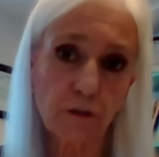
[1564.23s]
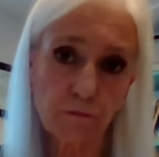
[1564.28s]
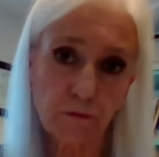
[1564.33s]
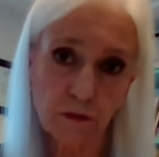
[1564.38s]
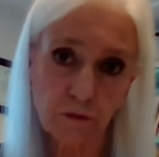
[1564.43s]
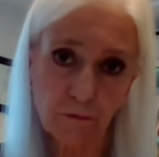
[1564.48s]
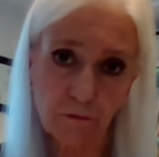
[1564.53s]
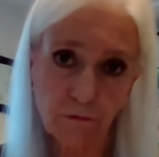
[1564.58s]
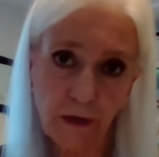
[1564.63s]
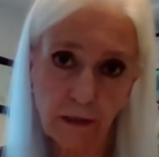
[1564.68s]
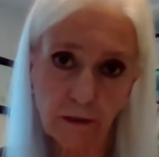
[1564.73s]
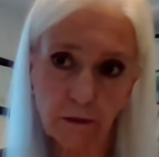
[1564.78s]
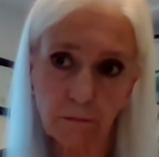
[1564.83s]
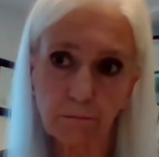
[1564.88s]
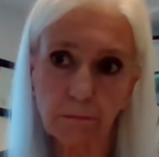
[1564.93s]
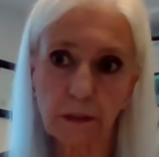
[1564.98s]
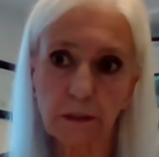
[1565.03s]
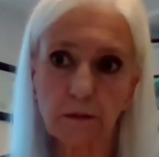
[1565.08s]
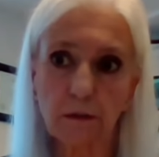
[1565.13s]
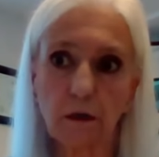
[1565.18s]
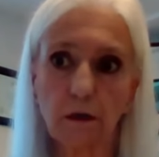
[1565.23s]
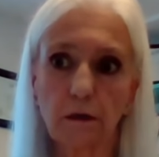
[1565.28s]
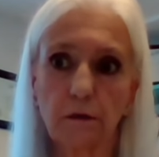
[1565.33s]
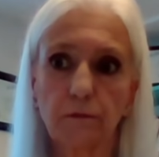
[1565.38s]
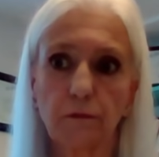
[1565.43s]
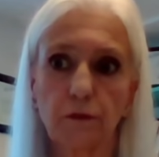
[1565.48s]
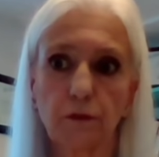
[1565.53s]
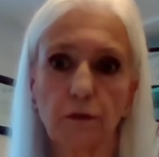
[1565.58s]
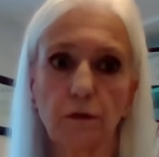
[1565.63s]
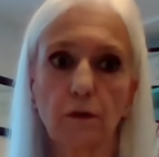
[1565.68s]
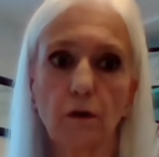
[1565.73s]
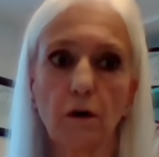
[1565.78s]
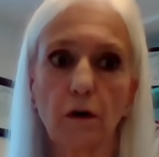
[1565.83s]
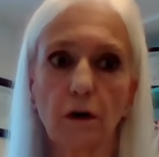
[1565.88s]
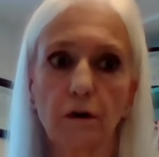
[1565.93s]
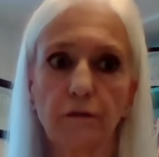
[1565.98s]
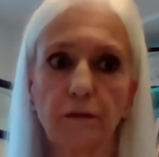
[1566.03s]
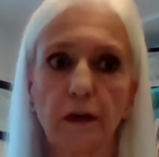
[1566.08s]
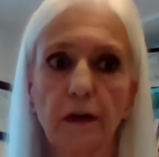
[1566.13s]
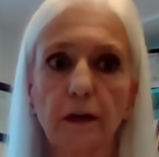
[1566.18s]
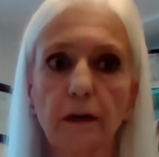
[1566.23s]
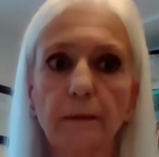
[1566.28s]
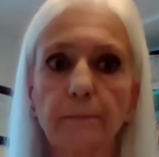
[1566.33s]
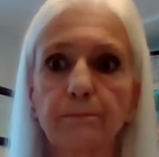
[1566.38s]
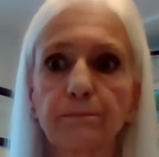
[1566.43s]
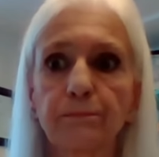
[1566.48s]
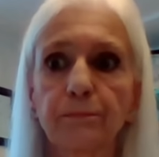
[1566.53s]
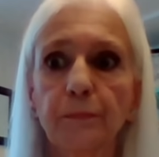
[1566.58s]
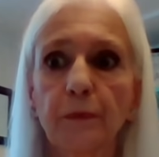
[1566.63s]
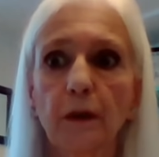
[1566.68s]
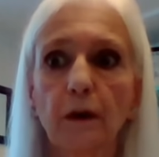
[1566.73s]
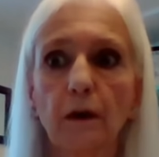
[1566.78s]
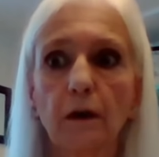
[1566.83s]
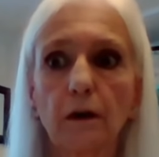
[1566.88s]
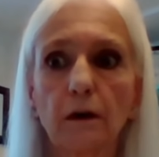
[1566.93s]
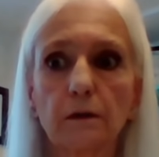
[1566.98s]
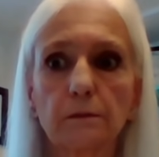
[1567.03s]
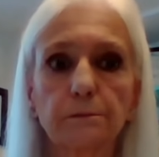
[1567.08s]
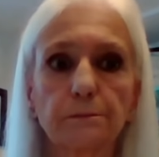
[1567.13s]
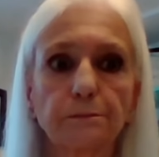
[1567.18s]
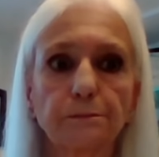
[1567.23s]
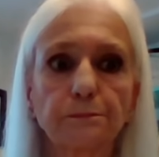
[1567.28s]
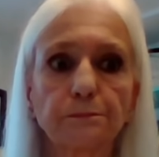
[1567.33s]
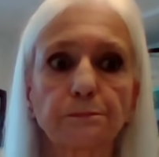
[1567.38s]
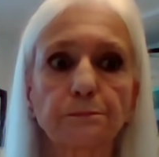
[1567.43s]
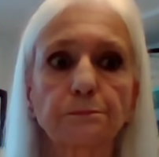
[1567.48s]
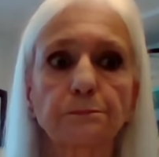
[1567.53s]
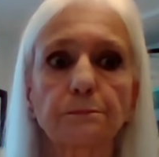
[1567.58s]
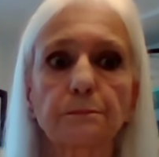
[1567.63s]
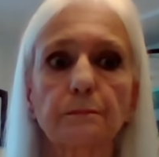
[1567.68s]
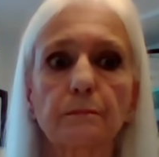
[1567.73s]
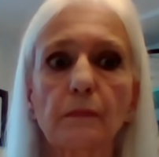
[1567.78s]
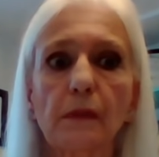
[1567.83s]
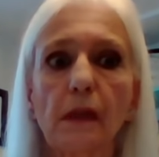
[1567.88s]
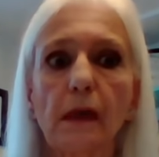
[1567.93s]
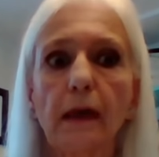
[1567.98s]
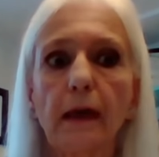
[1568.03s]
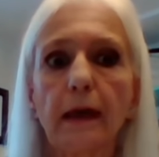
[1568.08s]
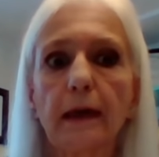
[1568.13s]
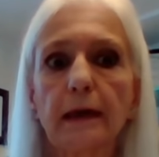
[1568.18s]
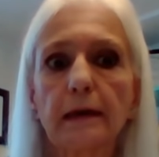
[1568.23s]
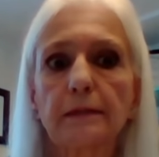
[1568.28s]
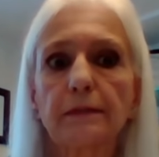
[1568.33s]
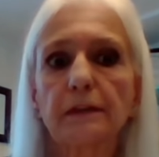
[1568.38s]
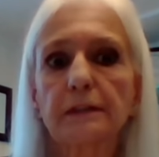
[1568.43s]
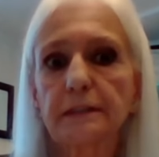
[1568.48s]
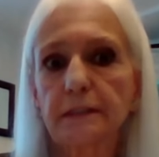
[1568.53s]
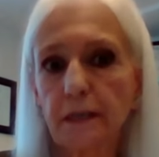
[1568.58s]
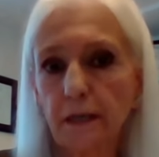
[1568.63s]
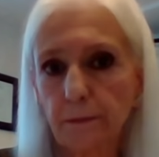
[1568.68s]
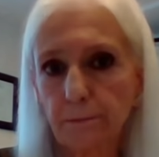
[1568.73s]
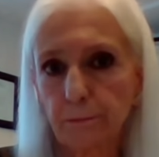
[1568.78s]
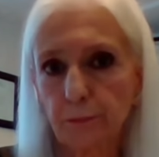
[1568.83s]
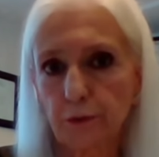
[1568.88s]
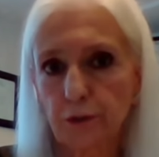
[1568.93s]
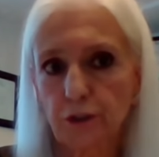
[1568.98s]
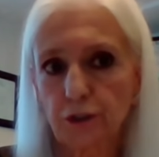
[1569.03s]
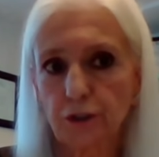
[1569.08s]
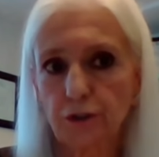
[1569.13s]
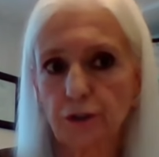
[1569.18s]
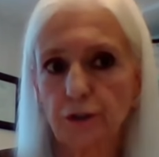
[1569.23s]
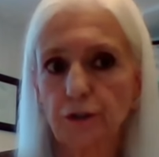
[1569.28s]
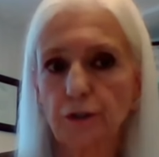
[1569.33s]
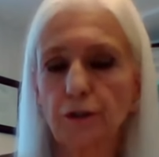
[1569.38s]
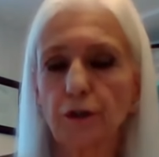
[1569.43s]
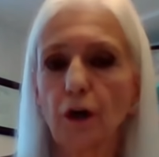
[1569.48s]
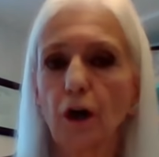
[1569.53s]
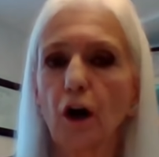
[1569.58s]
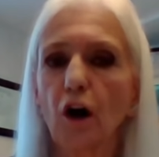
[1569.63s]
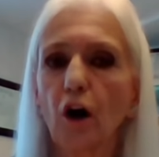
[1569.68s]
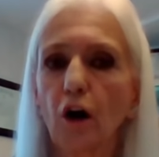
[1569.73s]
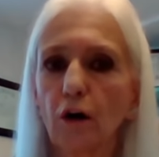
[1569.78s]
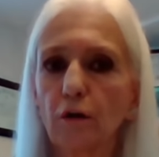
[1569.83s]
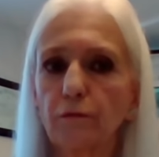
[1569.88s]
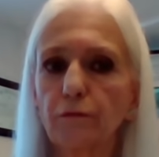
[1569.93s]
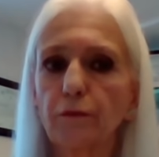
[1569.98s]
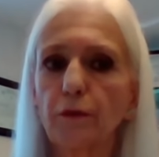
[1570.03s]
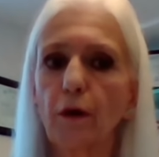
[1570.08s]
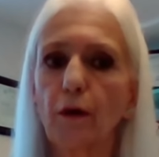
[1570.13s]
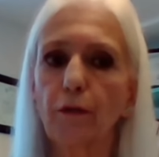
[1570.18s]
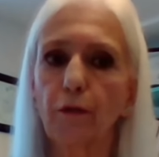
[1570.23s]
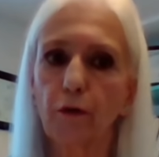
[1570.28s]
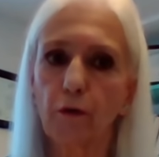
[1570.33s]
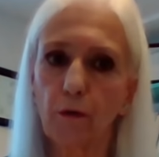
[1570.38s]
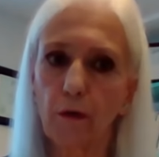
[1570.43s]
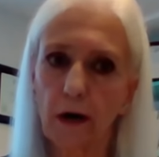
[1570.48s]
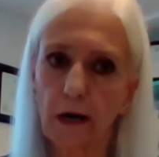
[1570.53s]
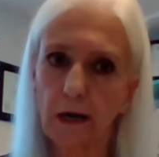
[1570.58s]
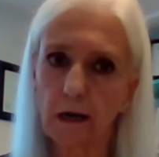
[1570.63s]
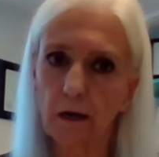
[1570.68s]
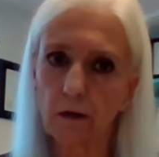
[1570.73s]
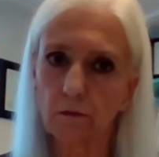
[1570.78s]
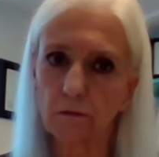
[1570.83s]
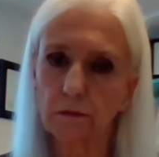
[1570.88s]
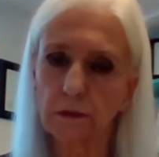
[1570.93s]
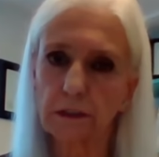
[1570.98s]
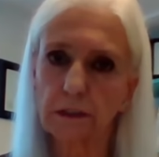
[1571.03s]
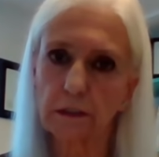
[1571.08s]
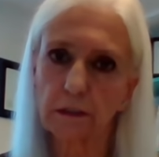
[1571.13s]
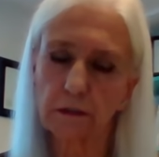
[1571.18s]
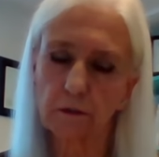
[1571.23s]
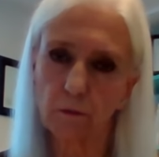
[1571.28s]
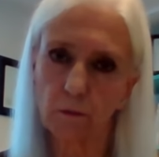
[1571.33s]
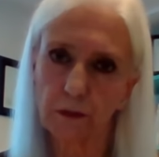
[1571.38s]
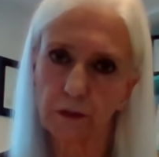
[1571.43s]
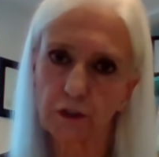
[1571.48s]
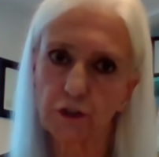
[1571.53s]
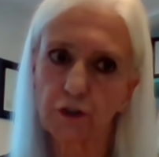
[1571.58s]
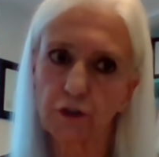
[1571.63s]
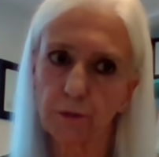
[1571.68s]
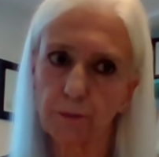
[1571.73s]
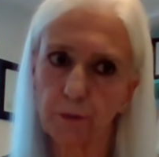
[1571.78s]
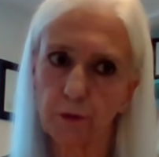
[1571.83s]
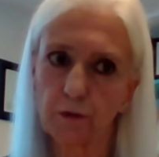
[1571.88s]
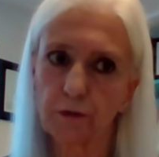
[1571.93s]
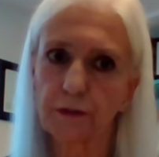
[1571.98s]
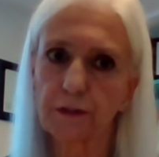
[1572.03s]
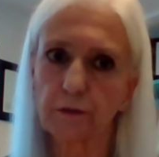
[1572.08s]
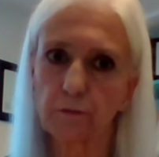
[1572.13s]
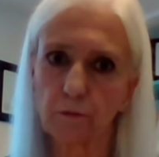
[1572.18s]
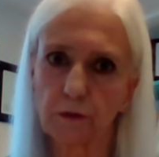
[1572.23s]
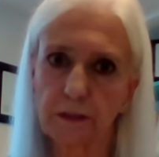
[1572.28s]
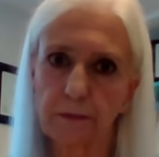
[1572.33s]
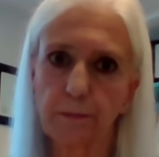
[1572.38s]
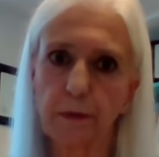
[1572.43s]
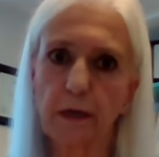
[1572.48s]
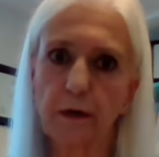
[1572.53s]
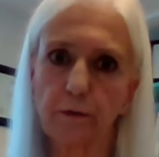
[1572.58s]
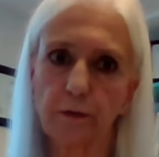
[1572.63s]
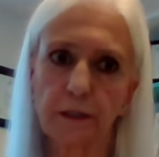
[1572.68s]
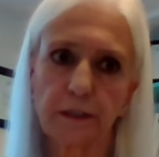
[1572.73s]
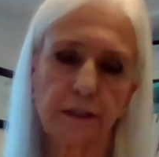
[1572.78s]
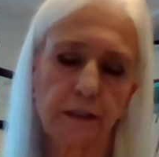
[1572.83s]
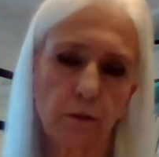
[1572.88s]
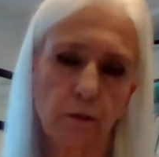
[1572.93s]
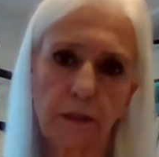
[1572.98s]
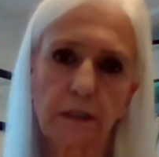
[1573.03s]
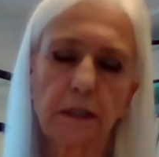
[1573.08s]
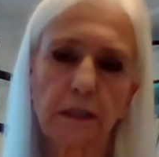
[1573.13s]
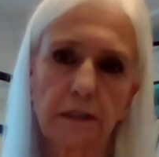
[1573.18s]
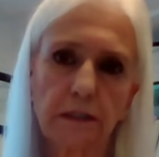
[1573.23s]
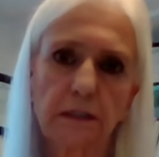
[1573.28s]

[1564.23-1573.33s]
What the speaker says: of development of the larvae and the temperature of the ground in which the person was buried. So